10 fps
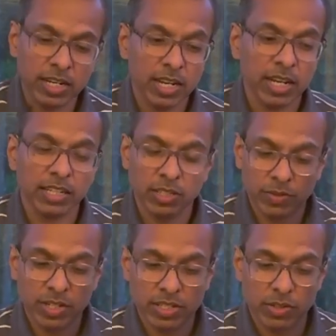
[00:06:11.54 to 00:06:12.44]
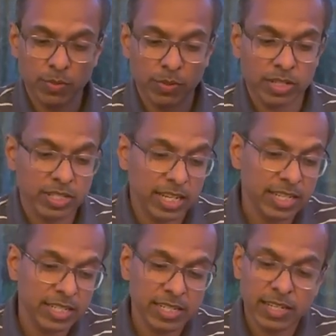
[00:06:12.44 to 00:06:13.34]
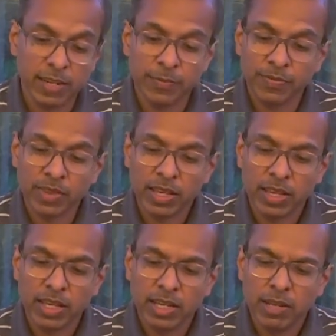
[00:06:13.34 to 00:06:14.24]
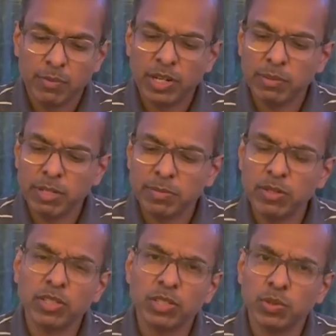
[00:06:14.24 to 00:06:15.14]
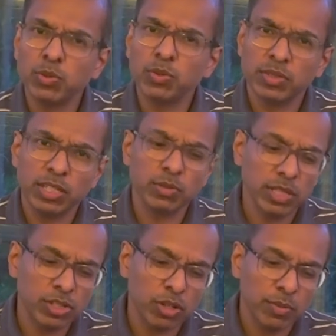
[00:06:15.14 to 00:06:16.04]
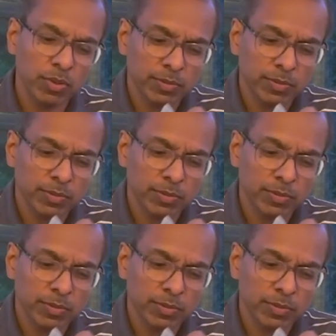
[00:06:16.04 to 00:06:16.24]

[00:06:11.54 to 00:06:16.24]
and this one is 0.6. Pretty much between the two they do the job.